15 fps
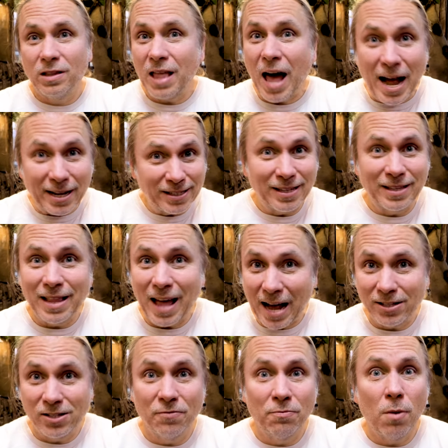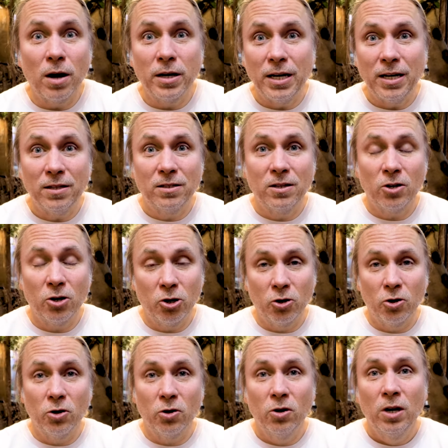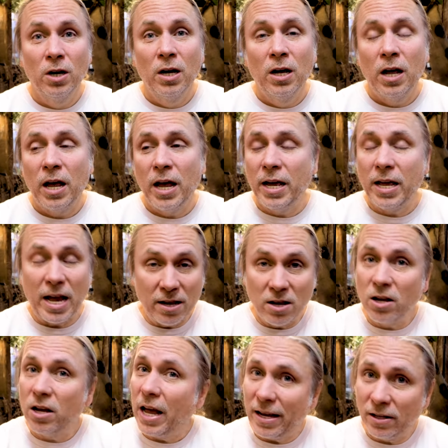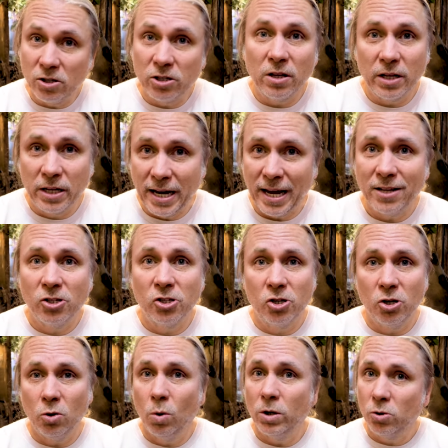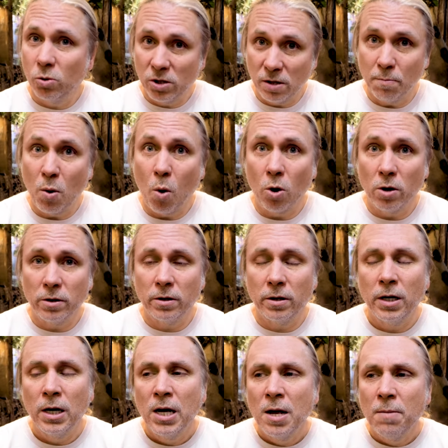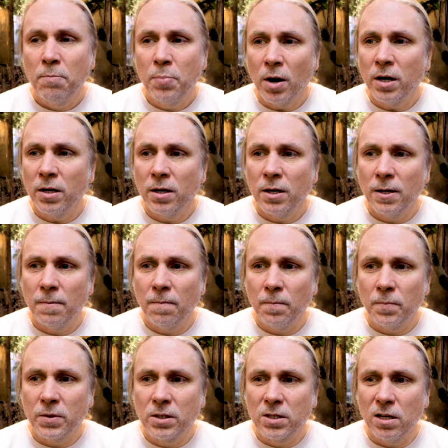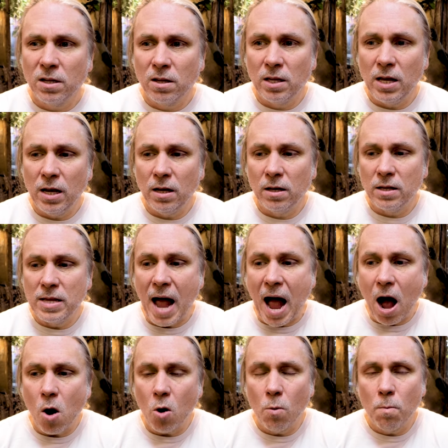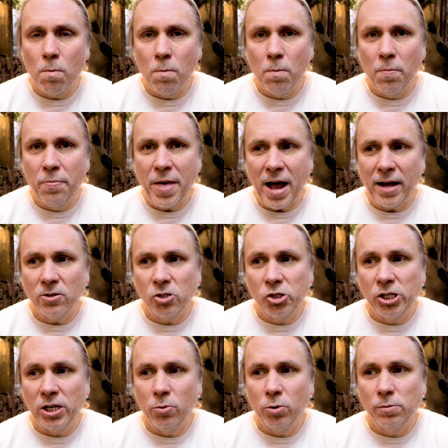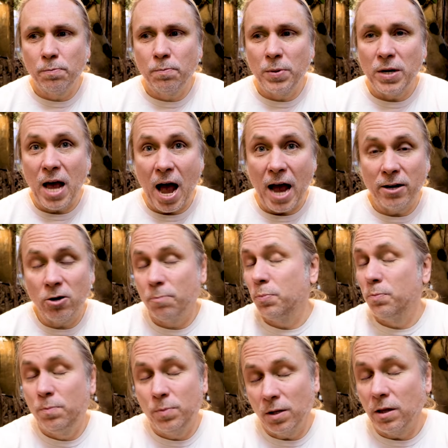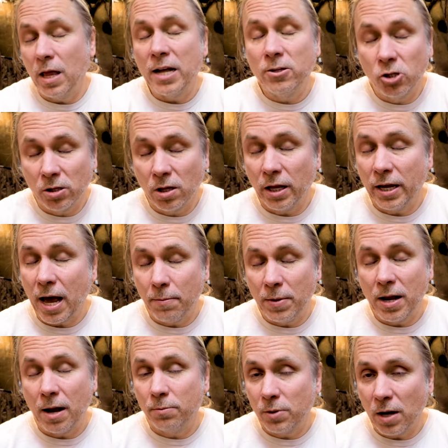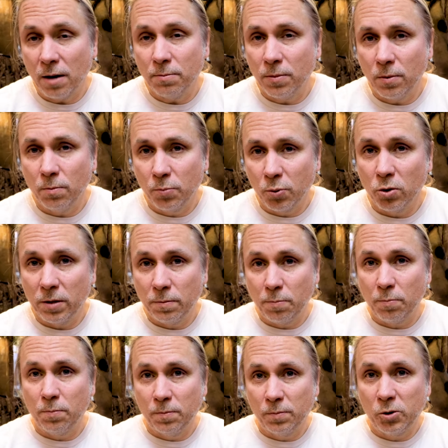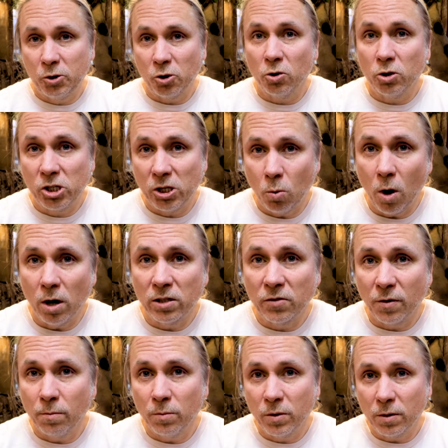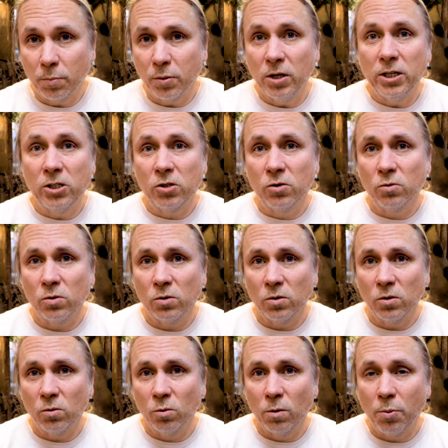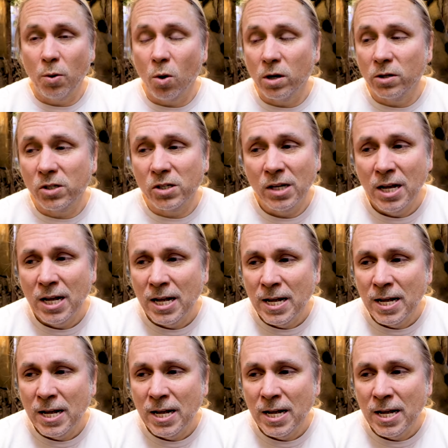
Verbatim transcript: lots and lots of money to her and to the kids too, which was important. But to think now that she was behind her, allegedly, I mean, I'm pretty sure she was, from the police reports,